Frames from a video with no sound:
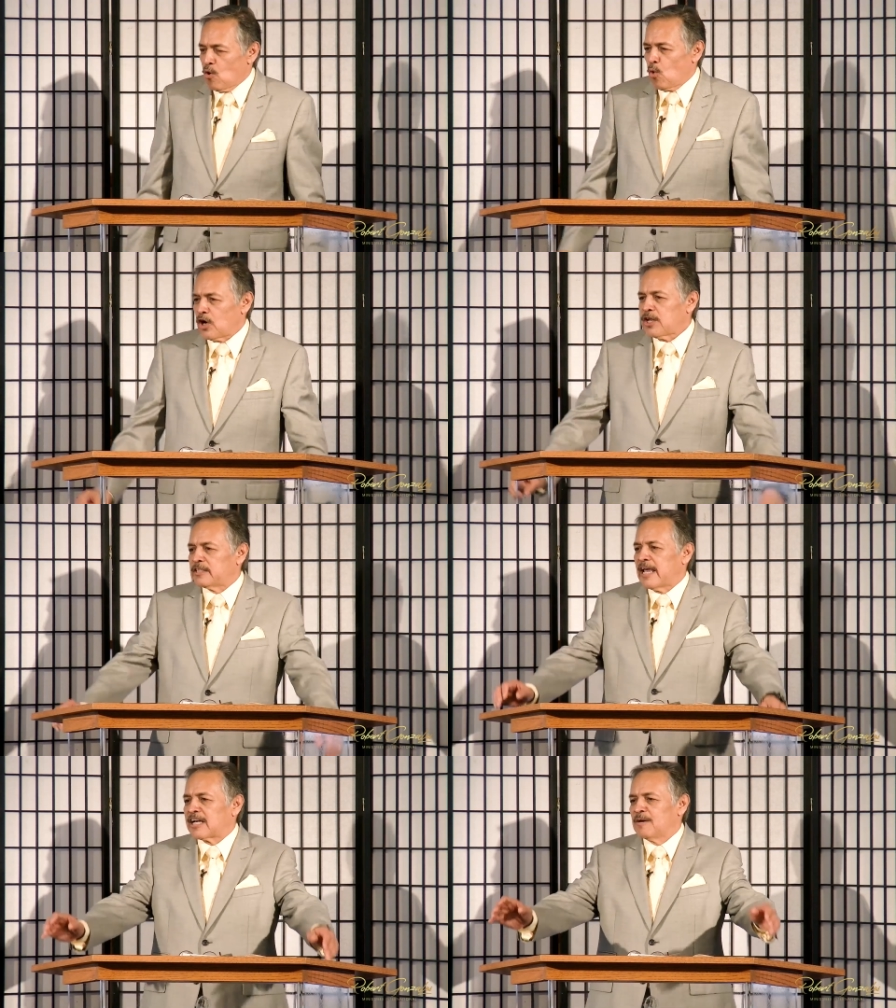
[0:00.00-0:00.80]
We're going
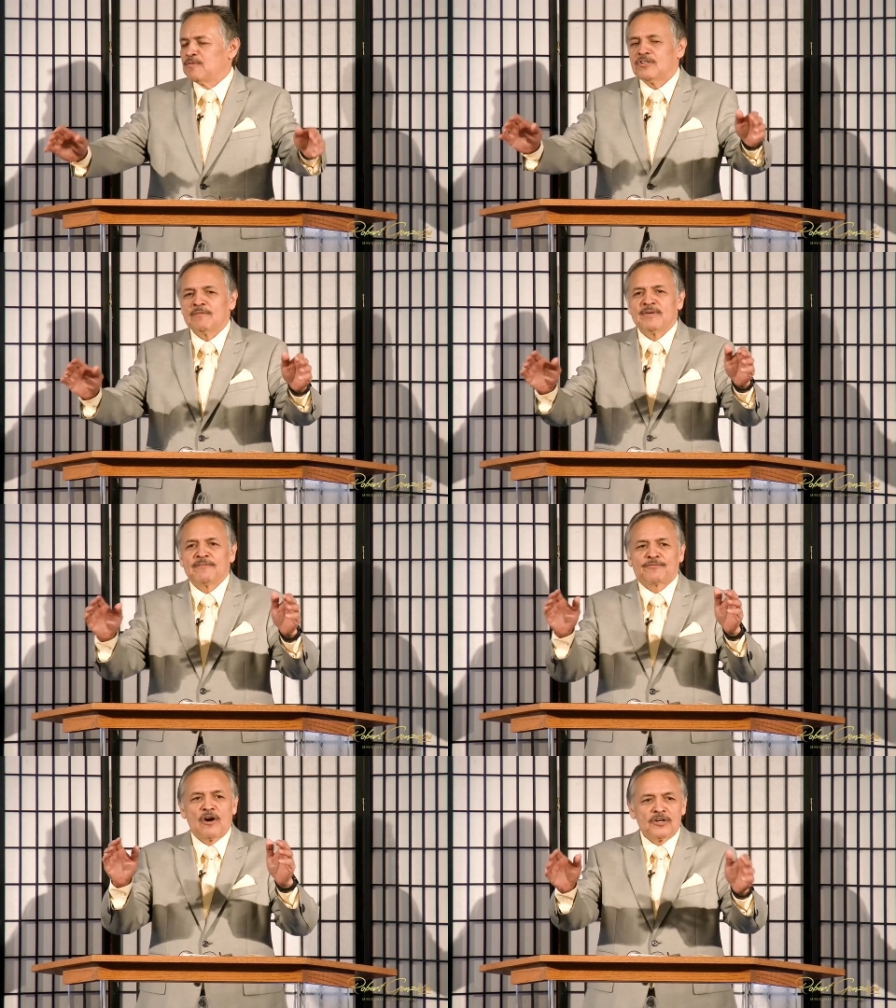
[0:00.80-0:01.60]
to take communion,
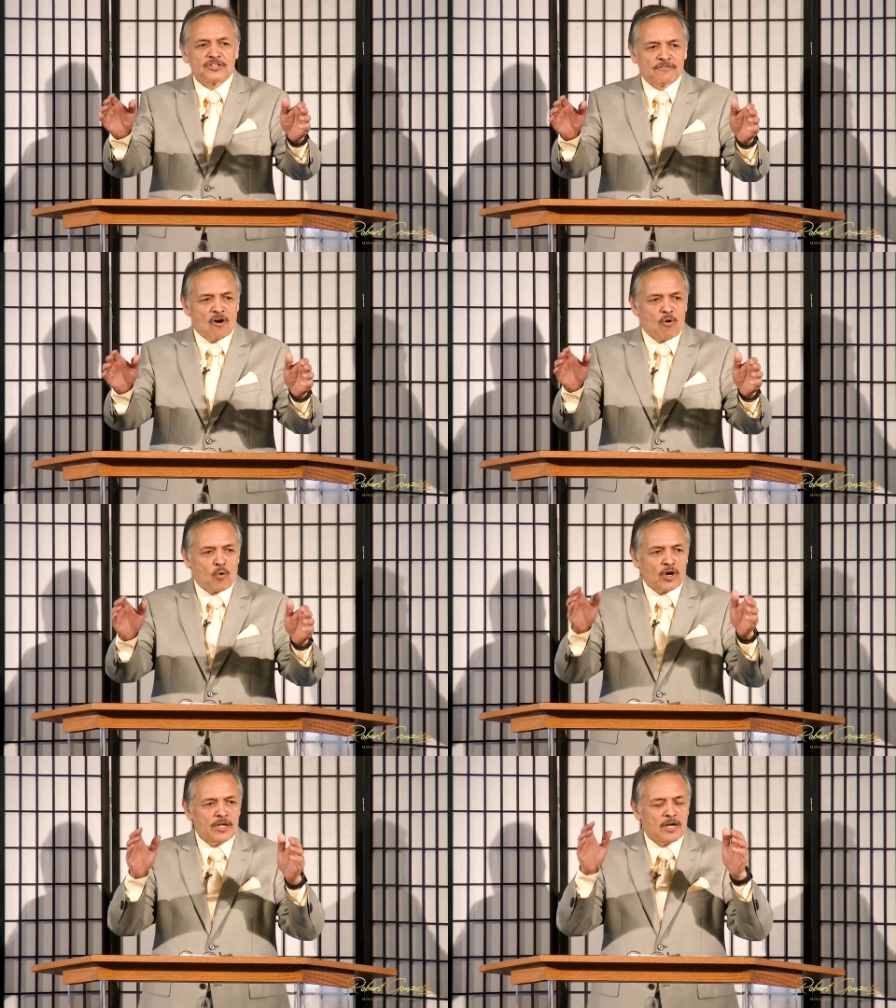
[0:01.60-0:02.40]
but first of all,
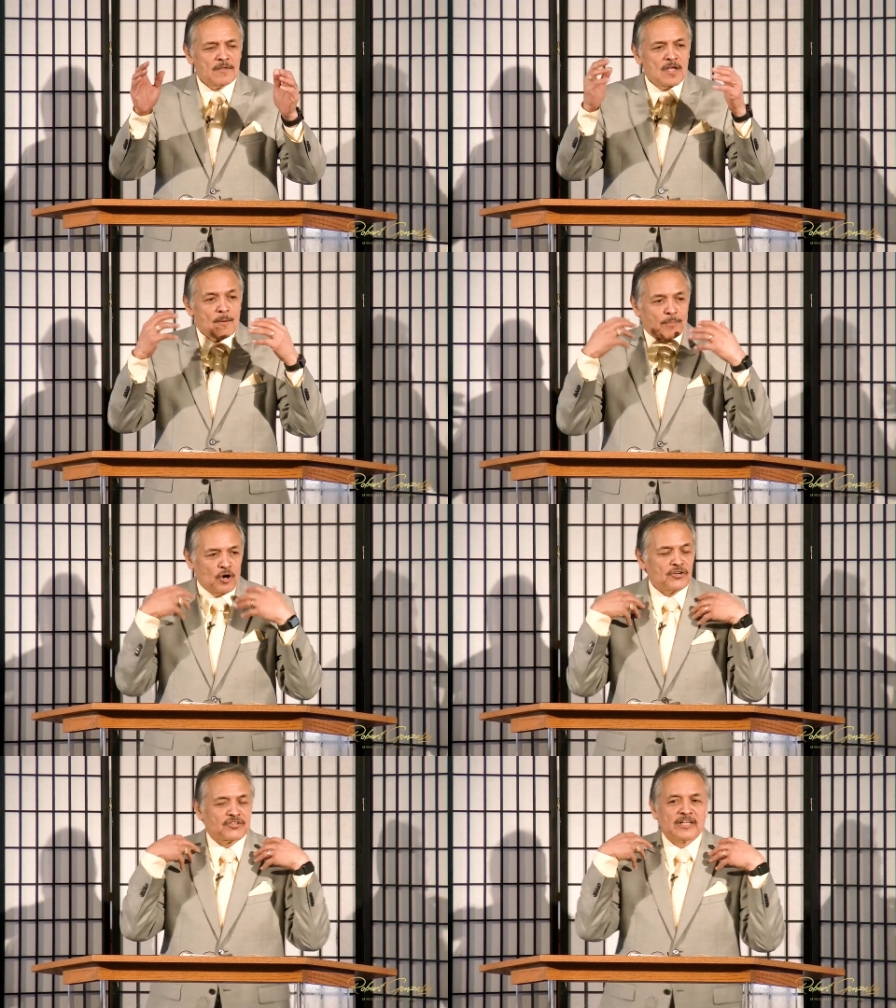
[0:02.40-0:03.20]
we're going
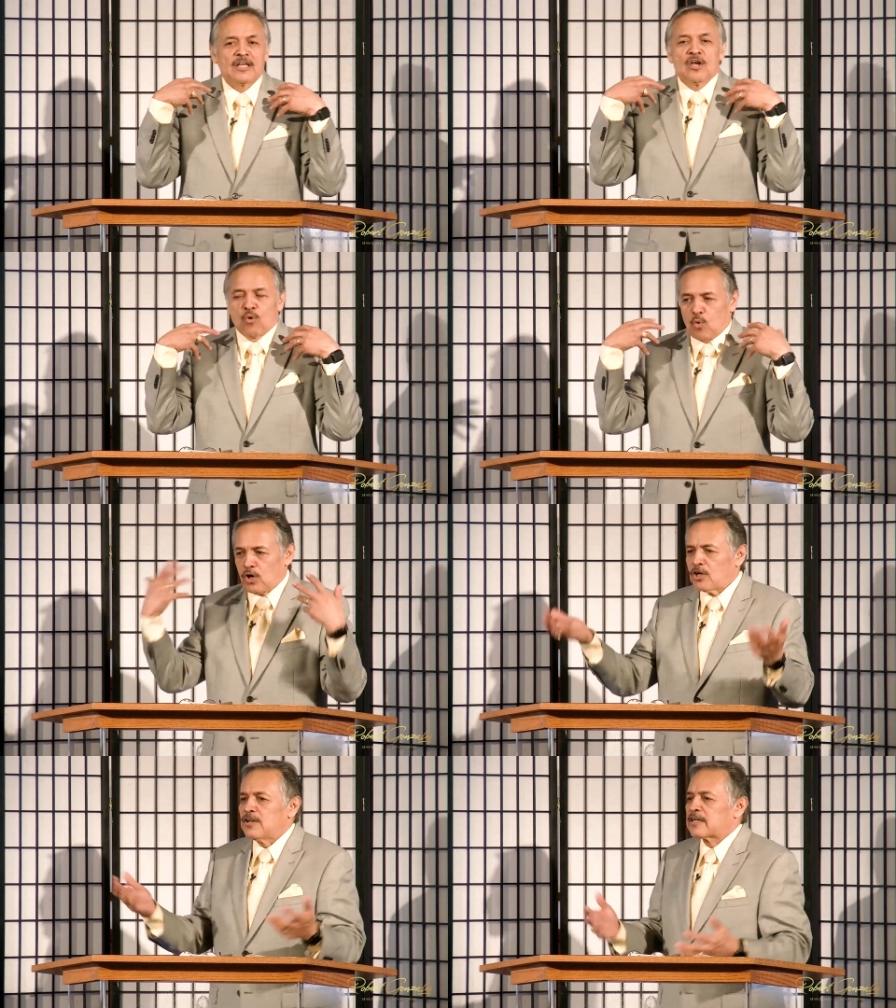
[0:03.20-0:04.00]

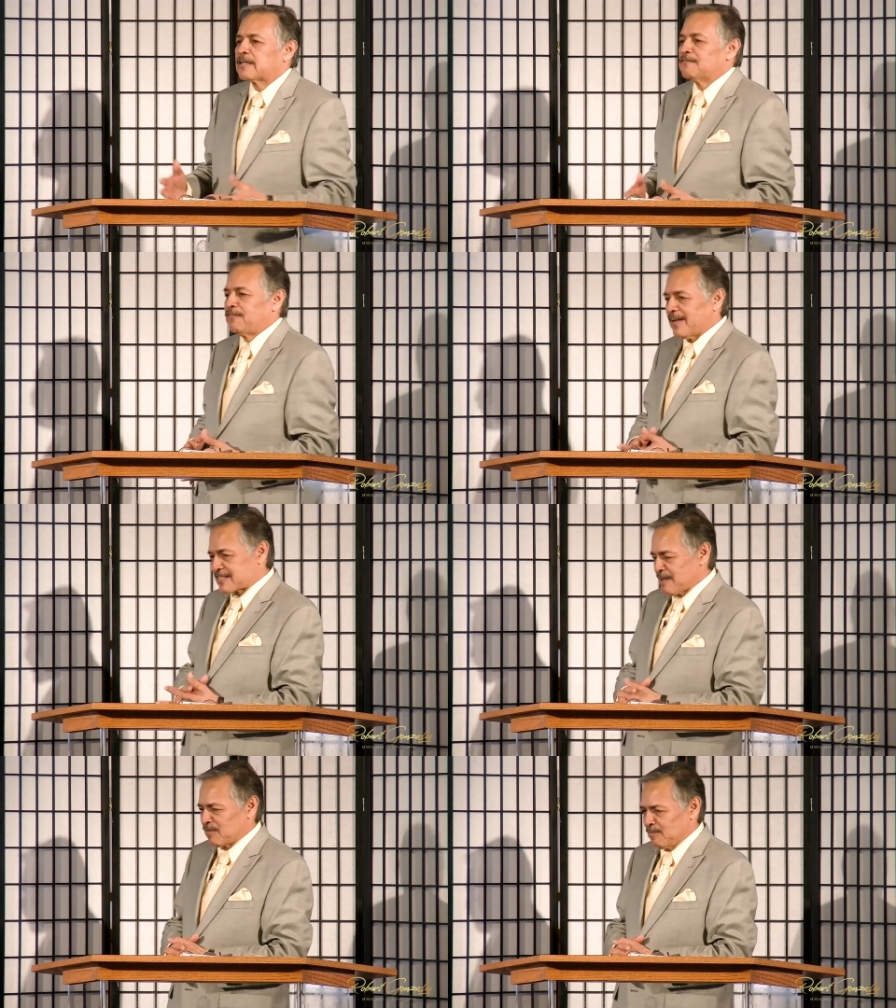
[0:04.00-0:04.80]
to
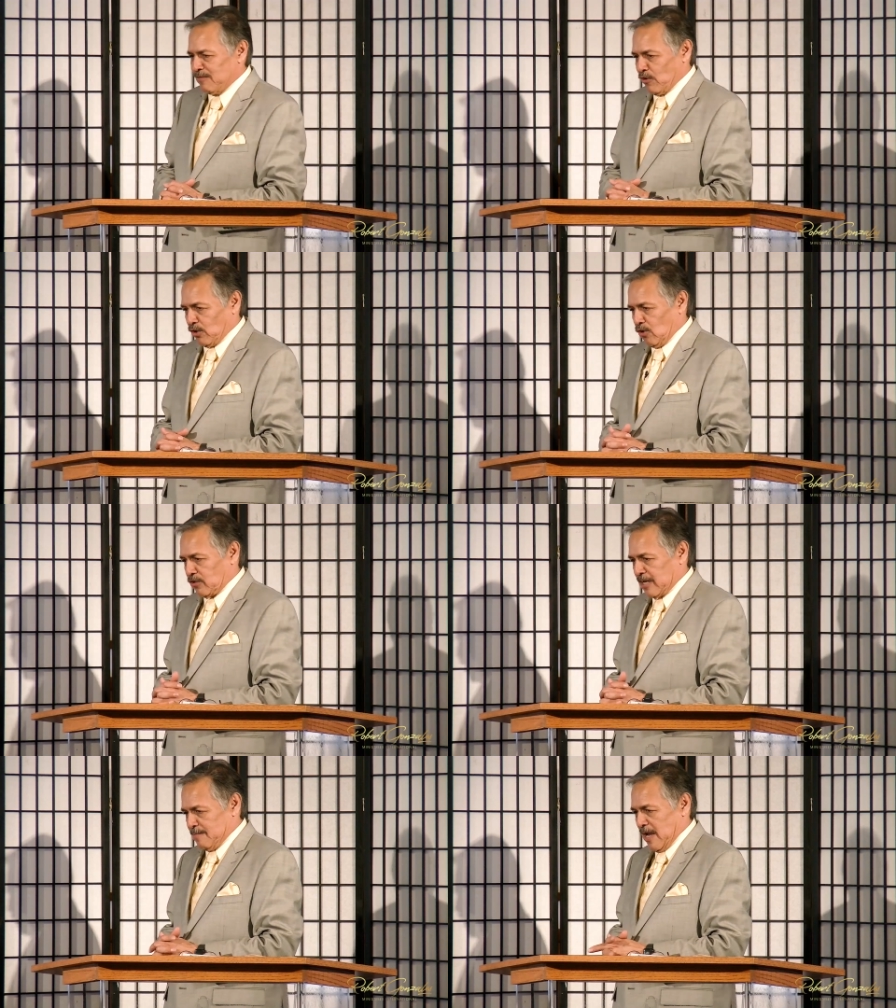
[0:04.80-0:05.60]
confess something before the
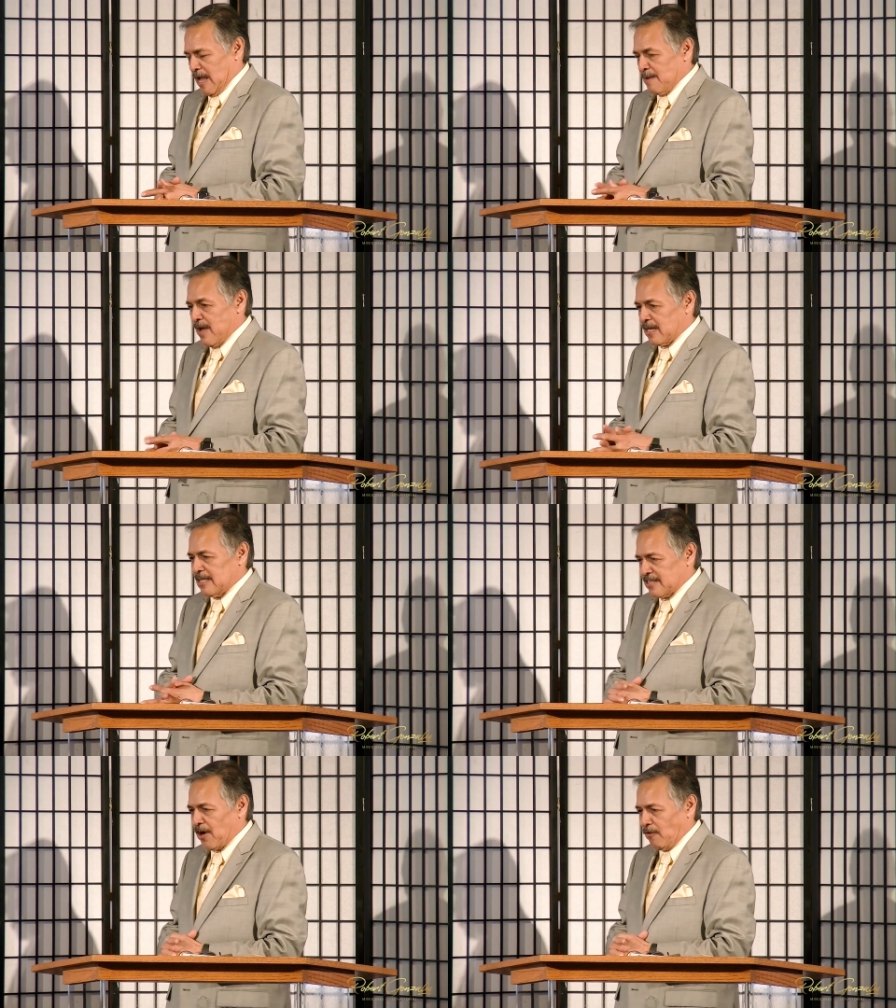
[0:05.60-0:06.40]
Lord. Can you, amen?
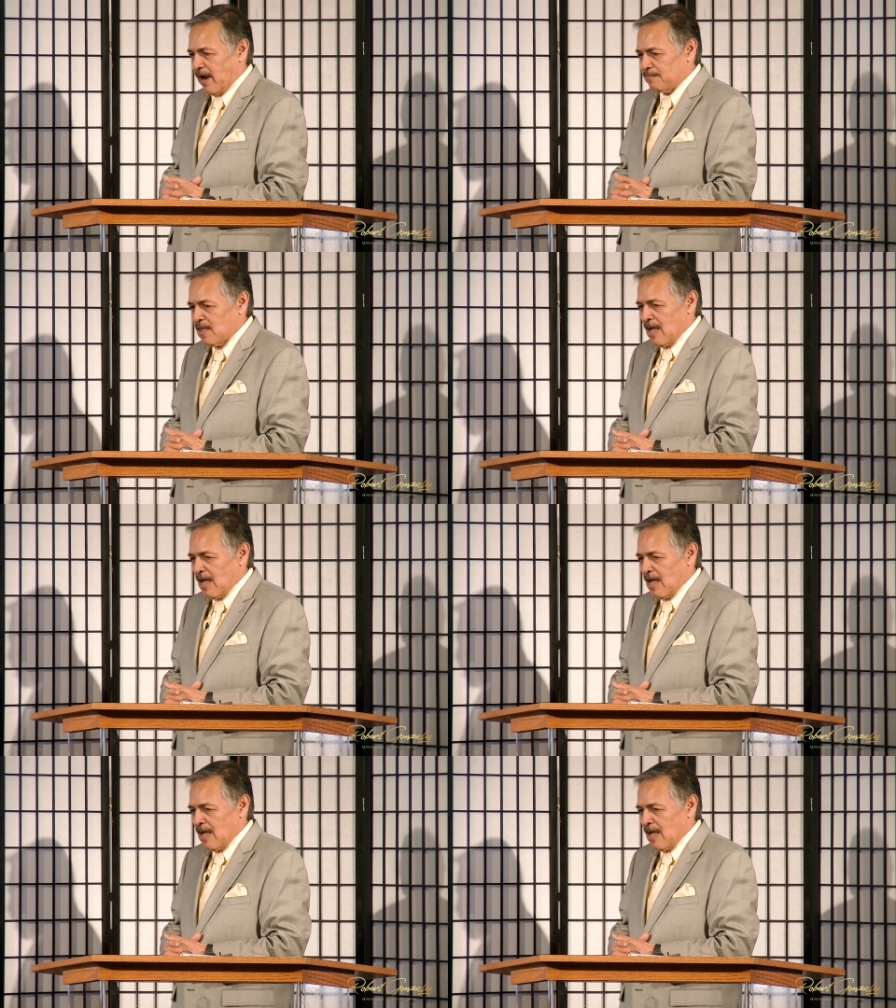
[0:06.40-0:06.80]
Is that all right?